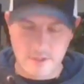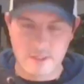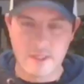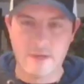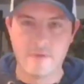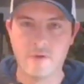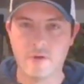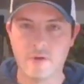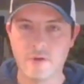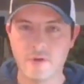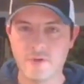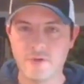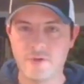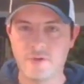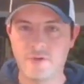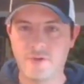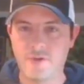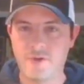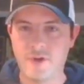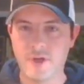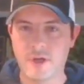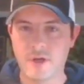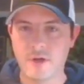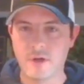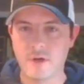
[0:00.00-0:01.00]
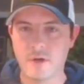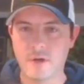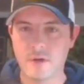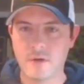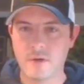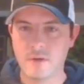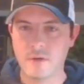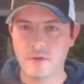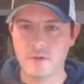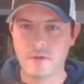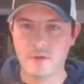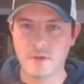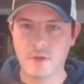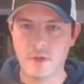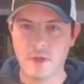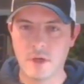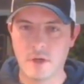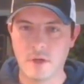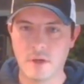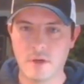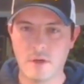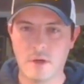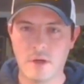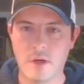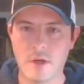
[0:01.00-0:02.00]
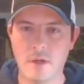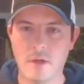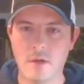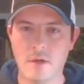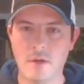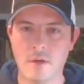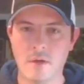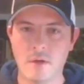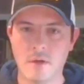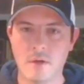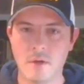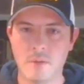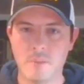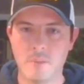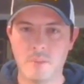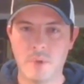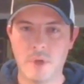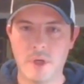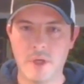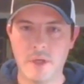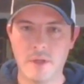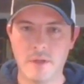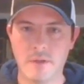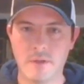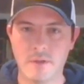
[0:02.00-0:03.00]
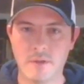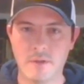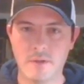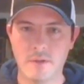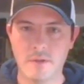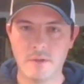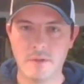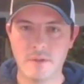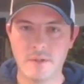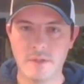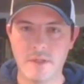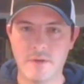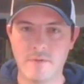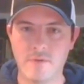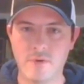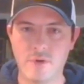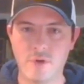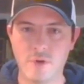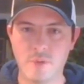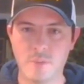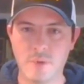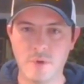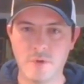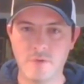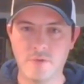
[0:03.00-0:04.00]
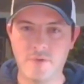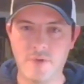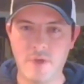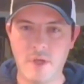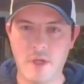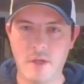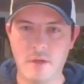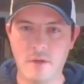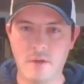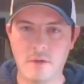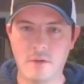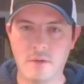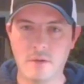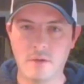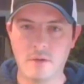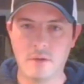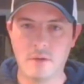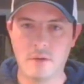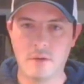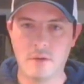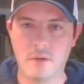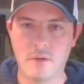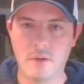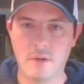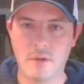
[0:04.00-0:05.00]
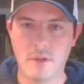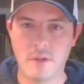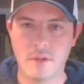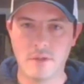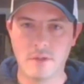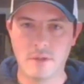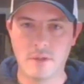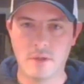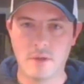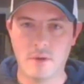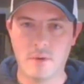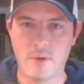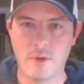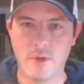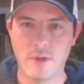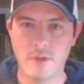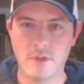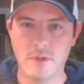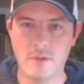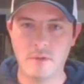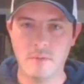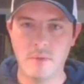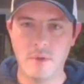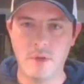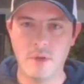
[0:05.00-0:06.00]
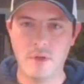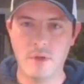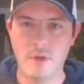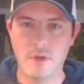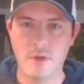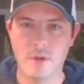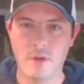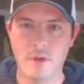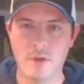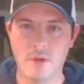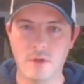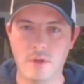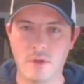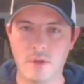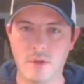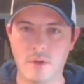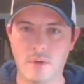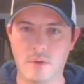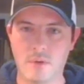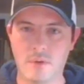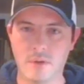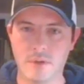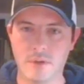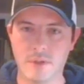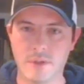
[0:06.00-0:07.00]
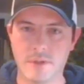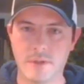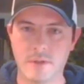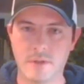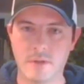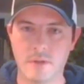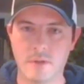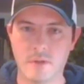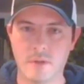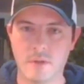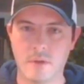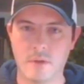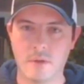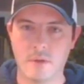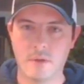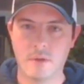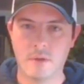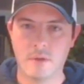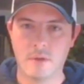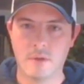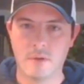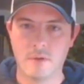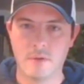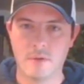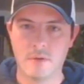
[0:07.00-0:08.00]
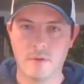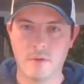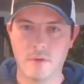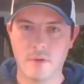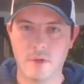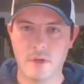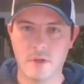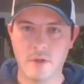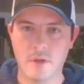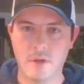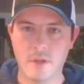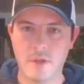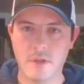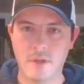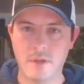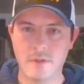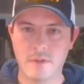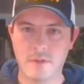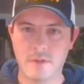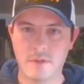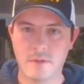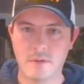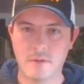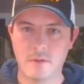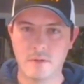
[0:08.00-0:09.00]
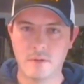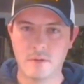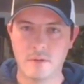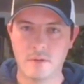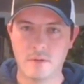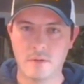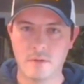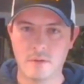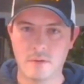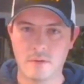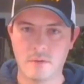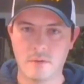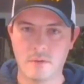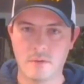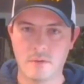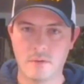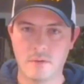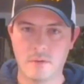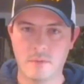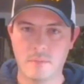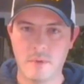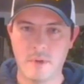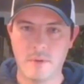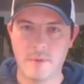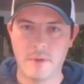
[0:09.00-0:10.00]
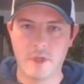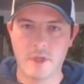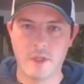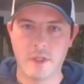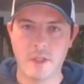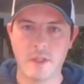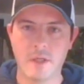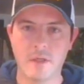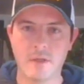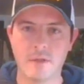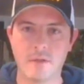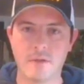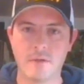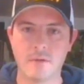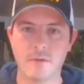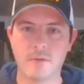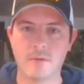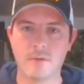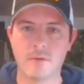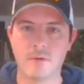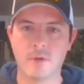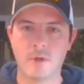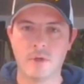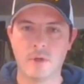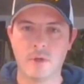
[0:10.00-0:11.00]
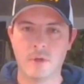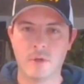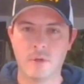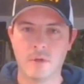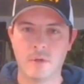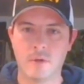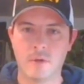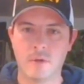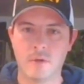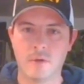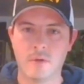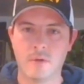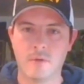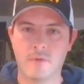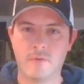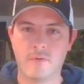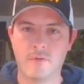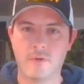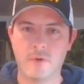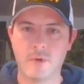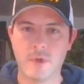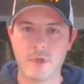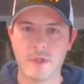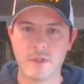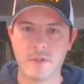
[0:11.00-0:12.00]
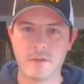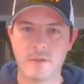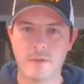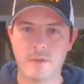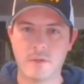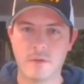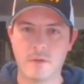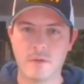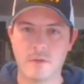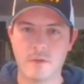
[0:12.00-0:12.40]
have a little sticker gunk on it, but 72 proof set is going to be yours. So there it is. Maybe I can get it to focus.